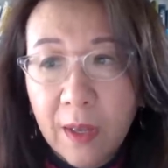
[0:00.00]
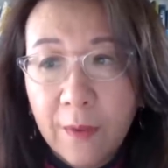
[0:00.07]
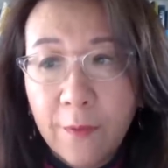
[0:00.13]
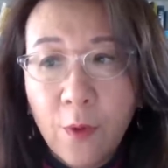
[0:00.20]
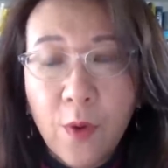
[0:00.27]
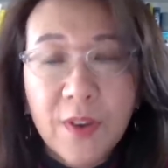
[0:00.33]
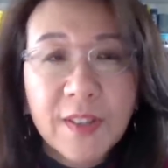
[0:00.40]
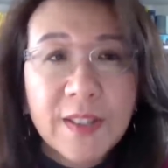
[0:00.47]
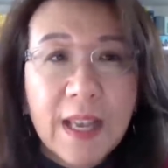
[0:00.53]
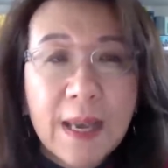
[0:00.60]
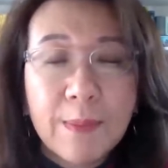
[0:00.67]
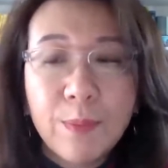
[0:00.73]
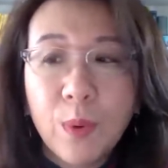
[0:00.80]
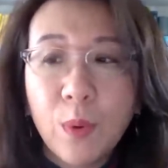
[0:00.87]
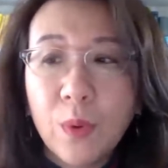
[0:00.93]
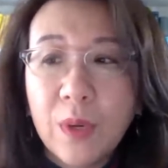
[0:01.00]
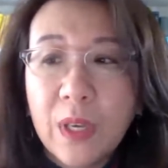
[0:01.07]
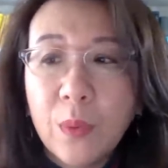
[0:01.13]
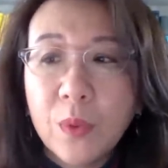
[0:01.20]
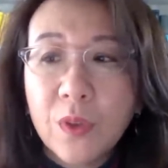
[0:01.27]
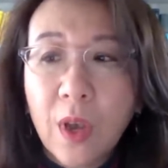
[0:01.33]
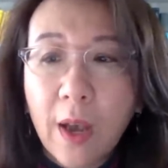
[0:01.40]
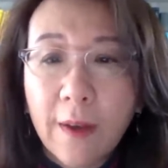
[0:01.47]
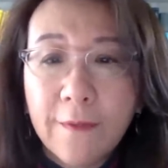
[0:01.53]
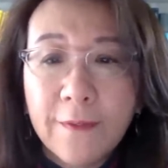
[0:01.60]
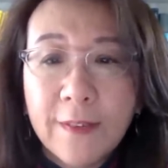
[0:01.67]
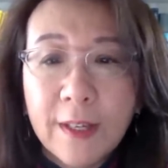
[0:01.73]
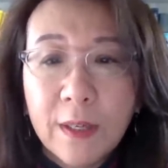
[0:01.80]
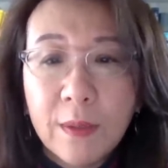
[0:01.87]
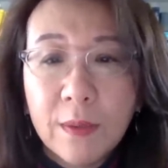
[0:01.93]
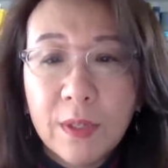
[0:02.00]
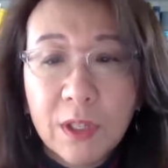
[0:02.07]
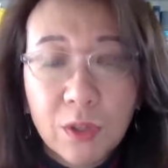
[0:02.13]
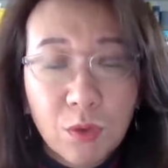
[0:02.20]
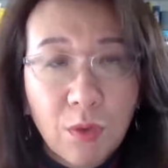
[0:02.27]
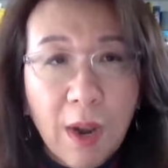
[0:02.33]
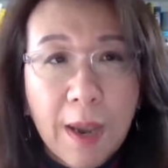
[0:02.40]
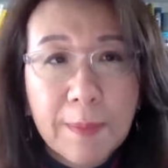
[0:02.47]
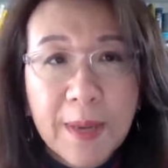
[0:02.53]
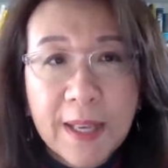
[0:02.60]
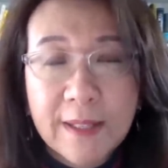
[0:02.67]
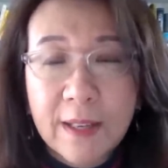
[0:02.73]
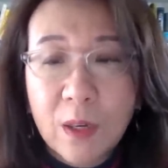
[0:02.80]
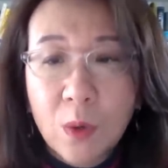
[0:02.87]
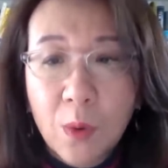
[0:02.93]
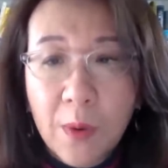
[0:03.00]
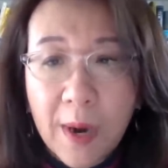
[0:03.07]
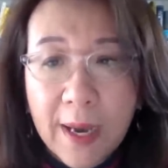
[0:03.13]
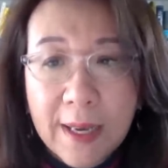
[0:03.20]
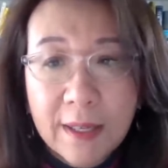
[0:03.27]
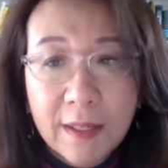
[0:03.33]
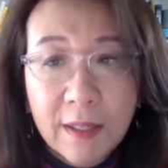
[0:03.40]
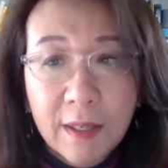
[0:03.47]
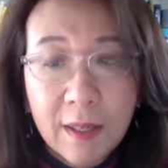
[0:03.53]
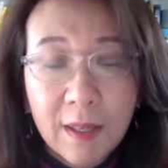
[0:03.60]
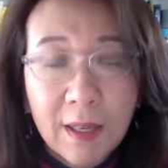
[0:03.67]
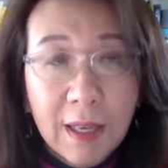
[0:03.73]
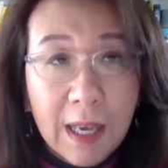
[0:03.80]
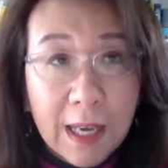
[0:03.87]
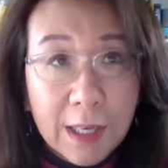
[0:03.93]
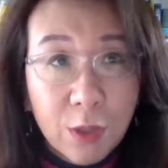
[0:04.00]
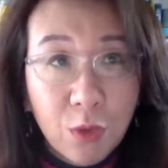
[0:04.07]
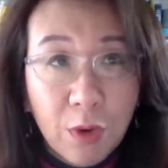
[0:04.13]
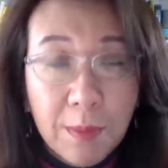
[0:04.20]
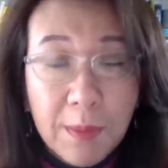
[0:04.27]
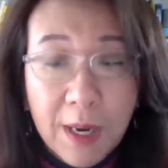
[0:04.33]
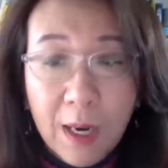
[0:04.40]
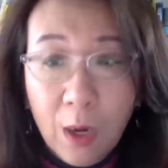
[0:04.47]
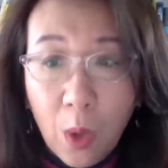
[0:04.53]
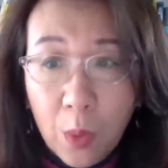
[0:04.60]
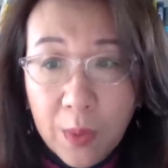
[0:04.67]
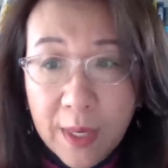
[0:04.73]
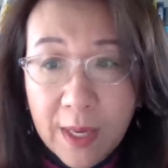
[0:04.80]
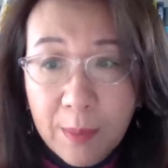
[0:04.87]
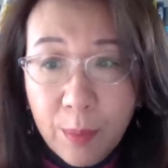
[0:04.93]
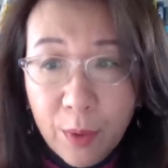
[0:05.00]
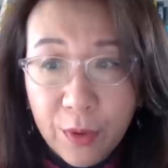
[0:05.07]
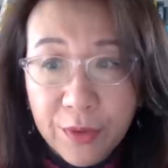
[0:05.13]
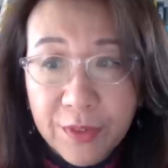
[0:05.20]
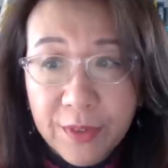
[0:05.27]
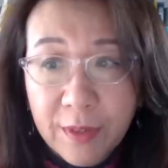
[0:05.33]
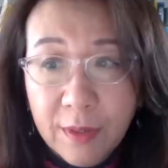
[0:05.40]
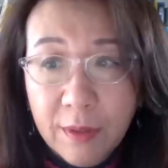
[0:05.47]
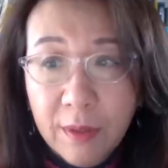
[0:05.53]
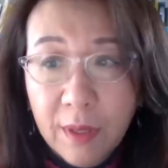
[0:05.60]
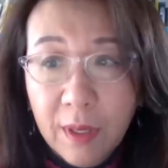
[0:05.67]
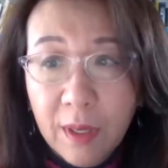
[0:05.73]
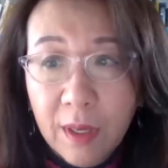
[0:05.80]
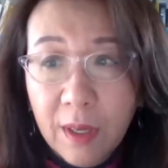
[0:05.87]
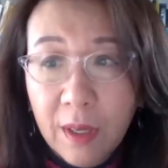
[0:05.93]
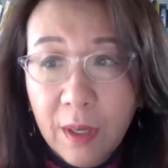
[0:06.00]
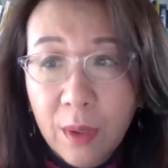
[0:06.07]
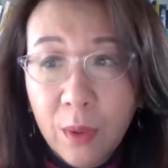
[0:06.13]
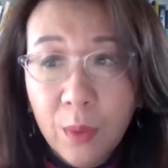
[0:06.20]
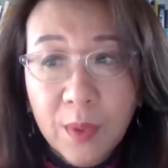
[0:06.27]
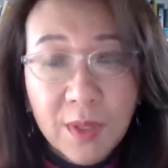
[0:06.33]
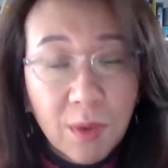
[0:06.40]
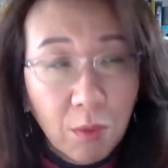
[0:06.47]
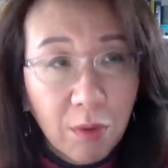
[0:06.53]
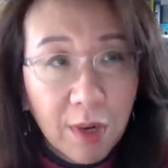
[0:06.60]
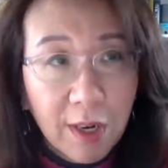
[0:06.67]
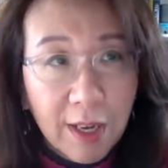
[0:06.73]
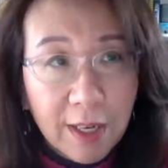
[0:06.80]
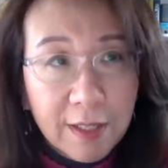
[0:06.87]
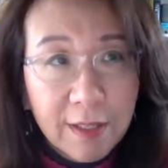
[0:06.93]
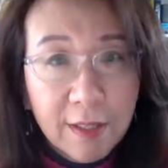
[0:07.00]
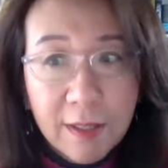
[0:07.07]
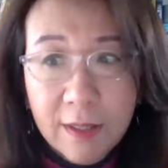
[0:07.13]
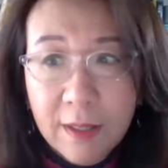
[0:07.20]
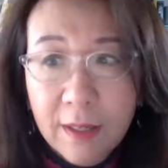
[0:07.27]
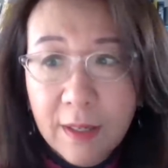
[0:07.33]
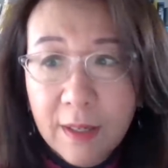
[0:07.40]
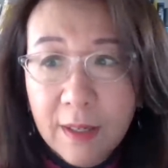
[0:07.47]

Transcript: For example, he was often described as a quiet, extremely low-key person who was reluctant